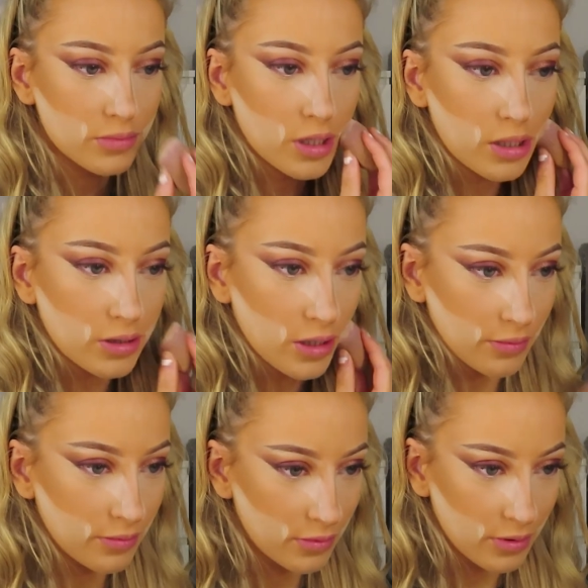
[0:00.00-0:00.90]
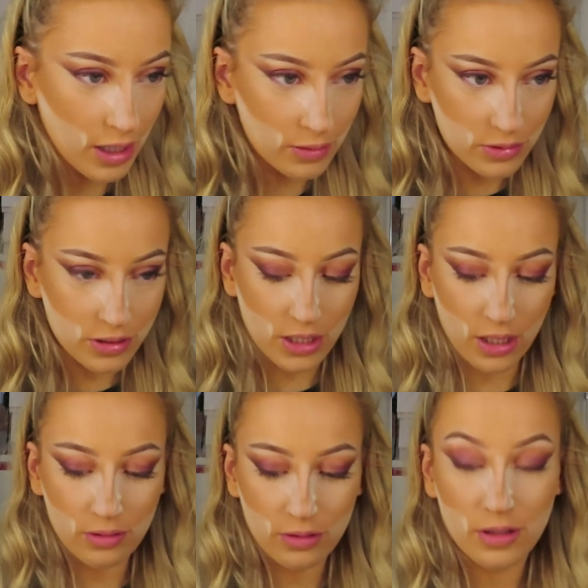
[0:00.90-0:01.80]
That'll do. That will
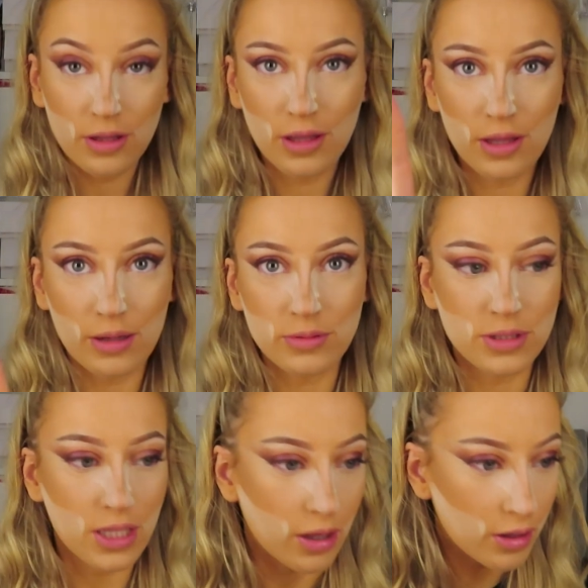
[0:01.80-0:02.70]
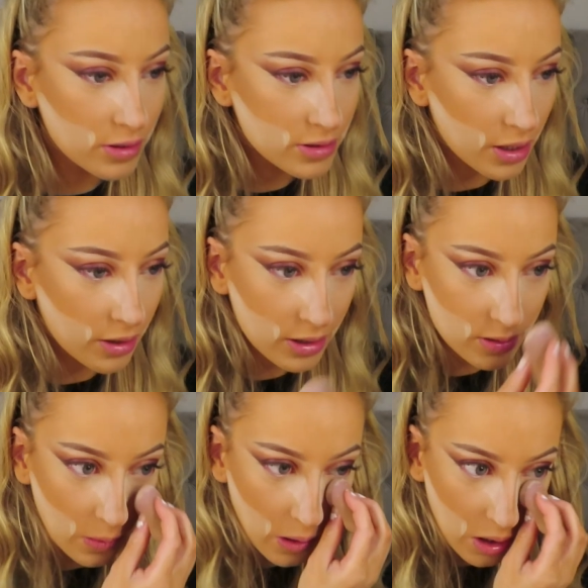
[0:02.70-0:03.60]
do. That will do. So that's
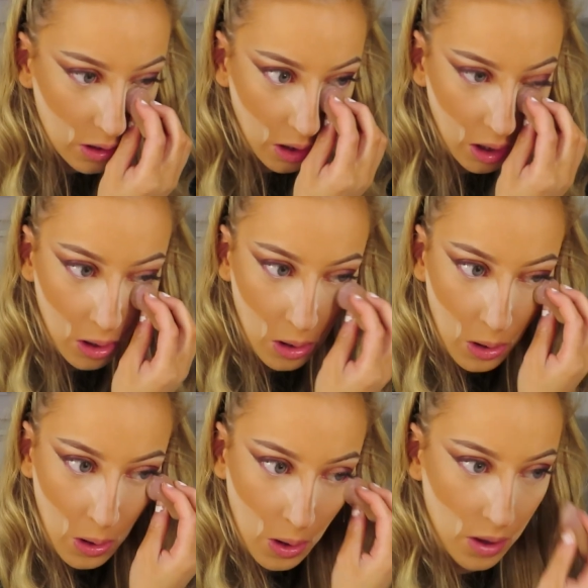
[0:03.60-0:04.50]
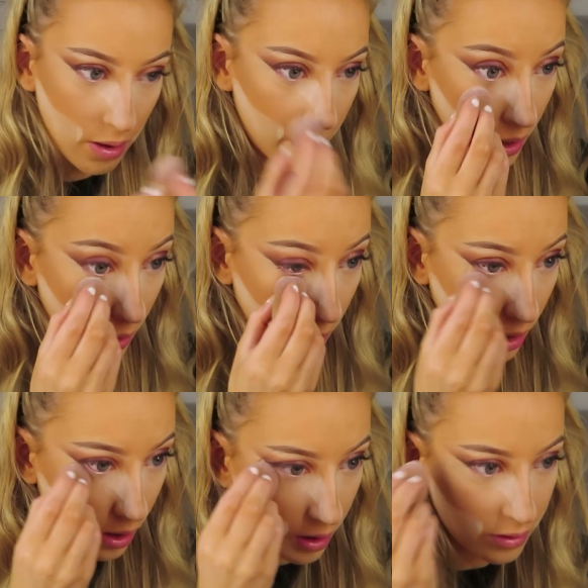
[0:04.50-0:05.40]
what I'm going to do. Put a bit of
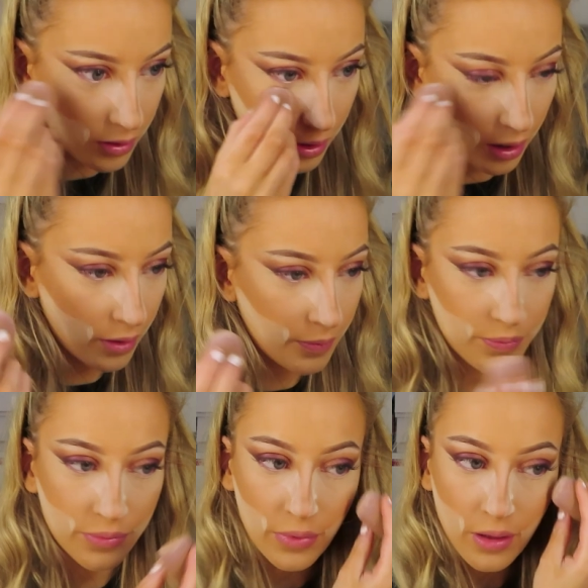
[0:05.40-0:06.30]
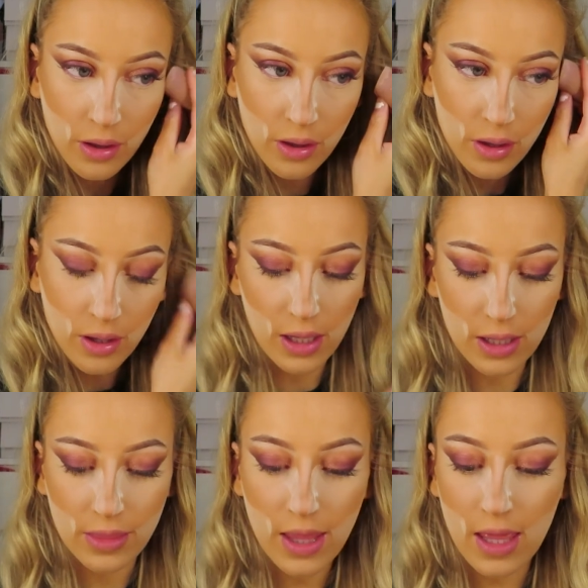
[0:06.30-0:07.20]
that under there.
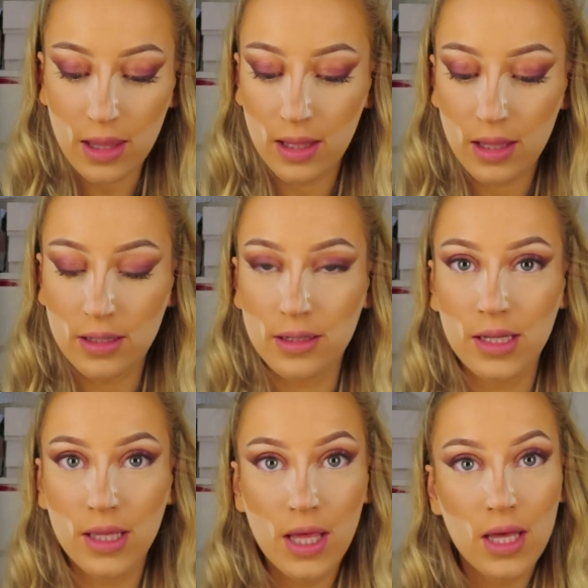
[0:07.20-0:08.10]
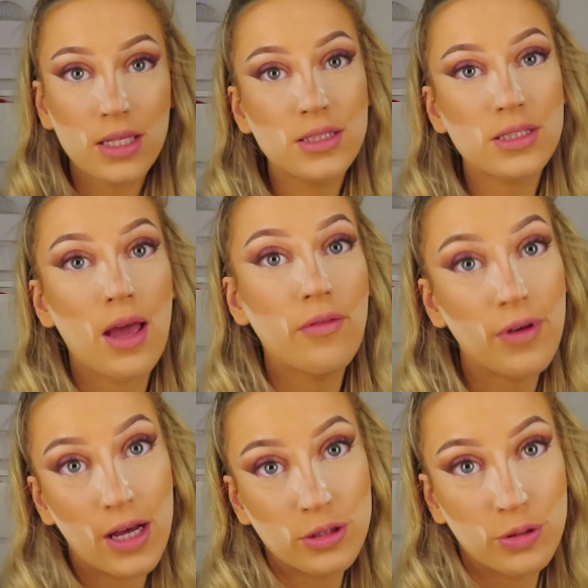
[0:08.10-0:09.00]
And then it's time for
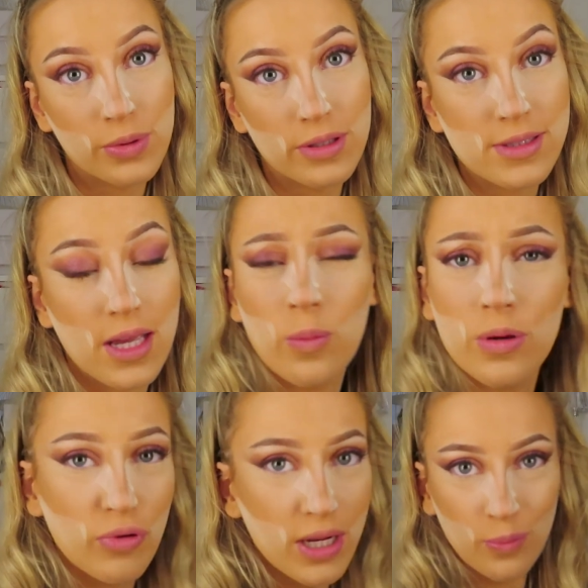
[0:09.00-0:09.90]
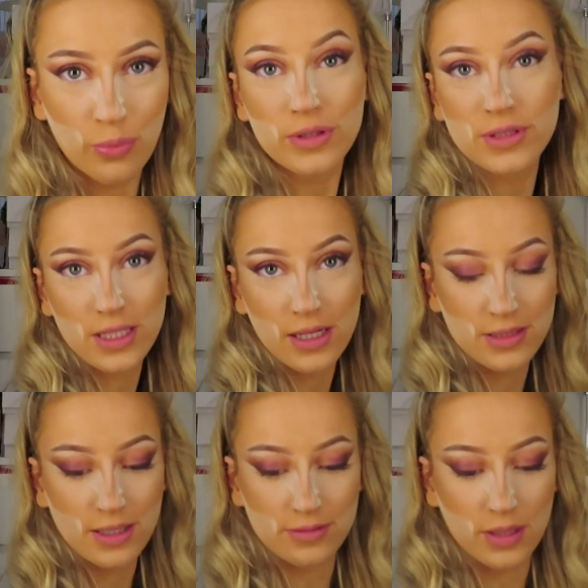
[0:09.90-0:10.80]
actual bronzer. We're really bronzing
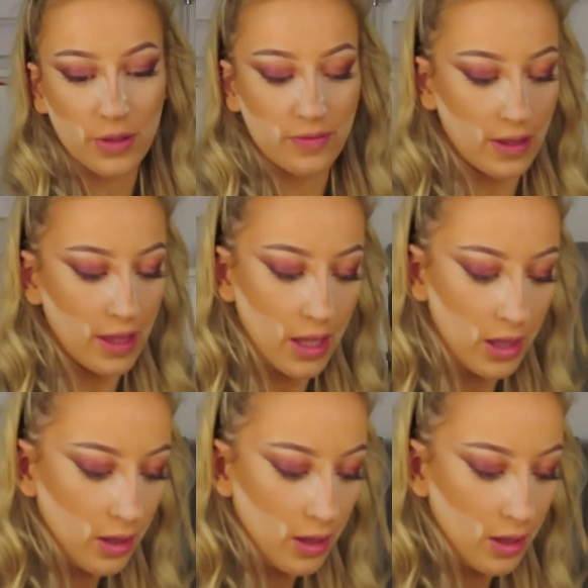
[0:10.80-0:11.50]
ourselves up over here.